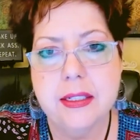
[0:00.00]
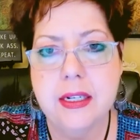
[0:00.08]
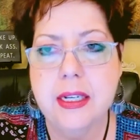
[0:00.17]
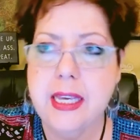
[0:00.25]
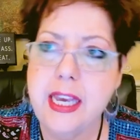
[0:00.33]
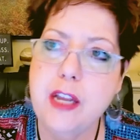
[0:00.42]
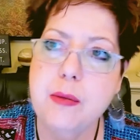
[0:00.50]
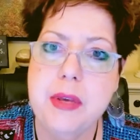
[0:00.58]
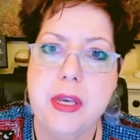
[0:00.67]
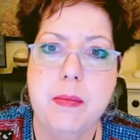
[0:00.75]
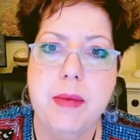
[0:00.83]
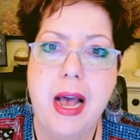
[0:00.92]
and it can
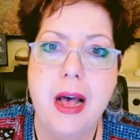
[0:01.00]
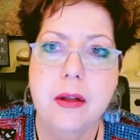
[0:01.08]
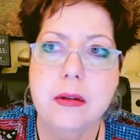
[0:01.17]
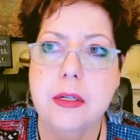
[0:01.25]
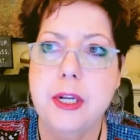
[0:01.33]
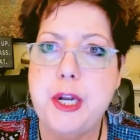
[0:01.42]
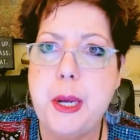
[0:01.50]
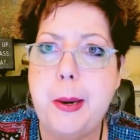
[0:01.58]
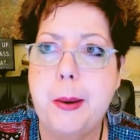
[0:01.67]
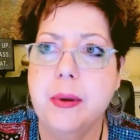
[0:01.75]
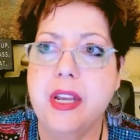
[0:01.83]
be about, you know,